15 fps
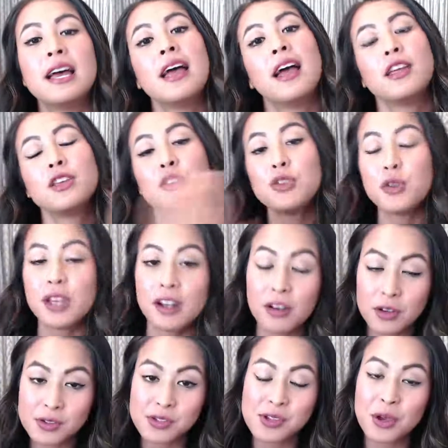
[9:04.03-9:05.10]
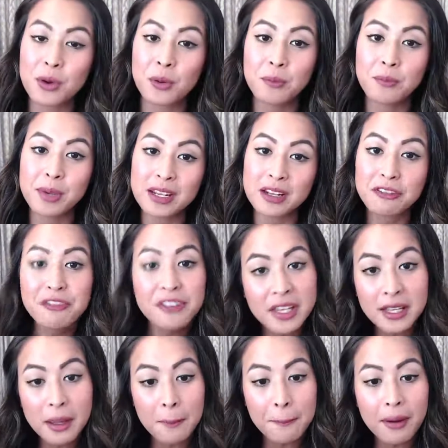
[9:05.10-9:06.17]
And you can also be an
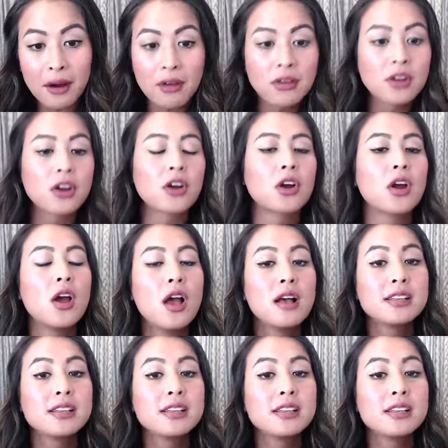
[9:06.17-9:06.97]
affiliate partner.